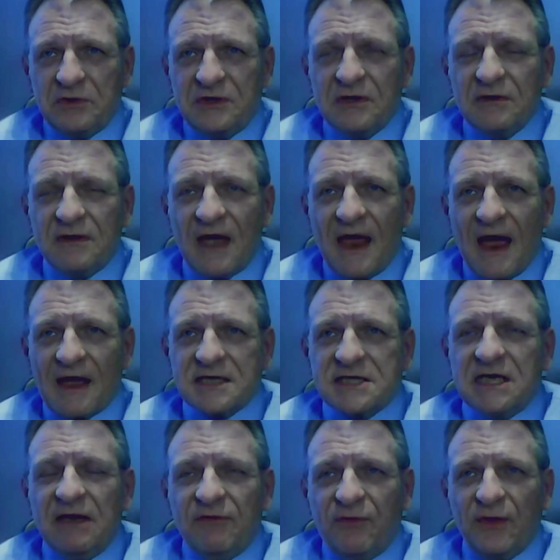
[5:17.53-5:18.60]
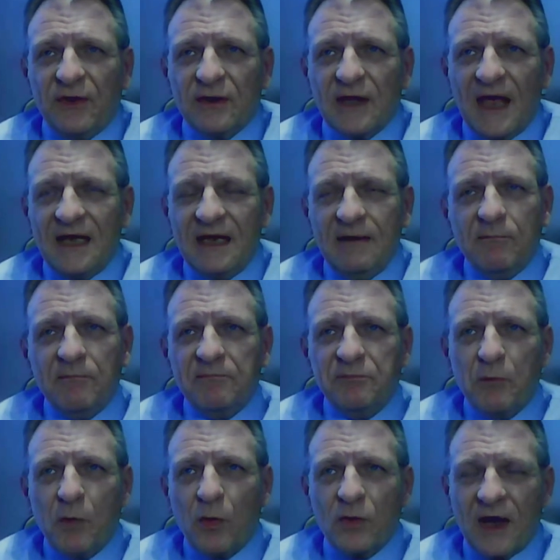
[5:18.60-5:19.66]
do they actually feel any
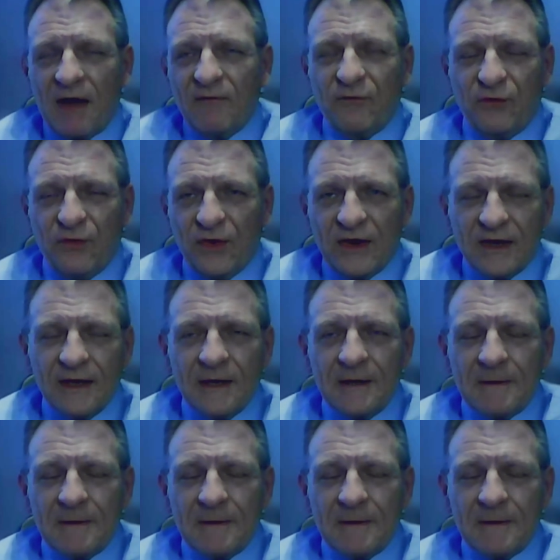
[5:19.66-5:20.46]
more comfort